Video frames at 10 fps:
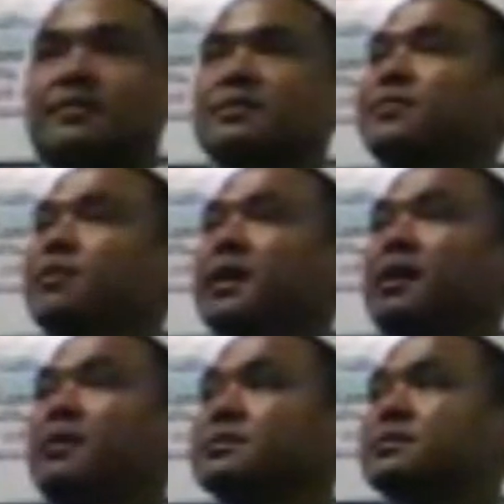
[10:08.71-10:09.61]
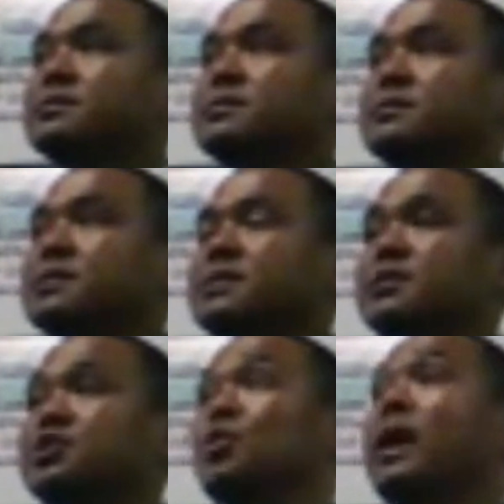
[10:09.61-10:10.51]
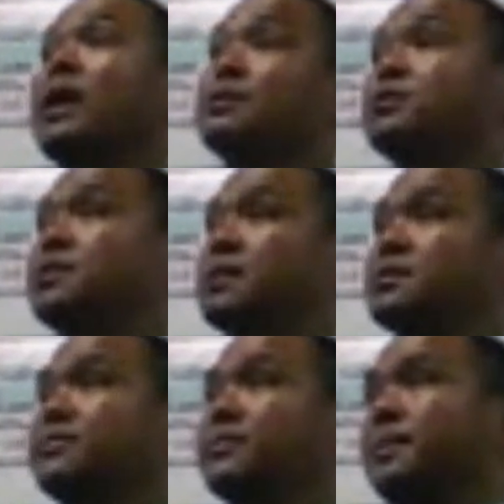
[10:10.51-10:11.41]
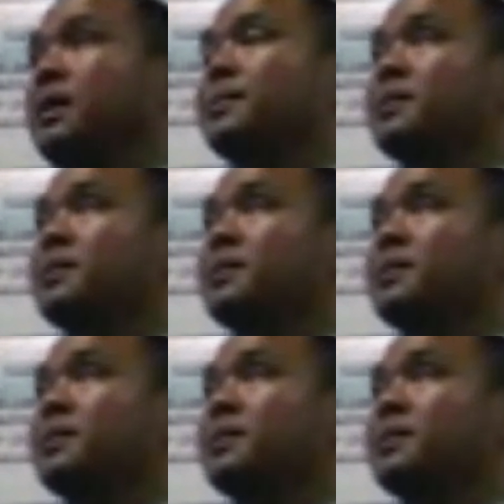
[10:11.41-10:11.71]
in his first 48 hours. This is Joao Nunez from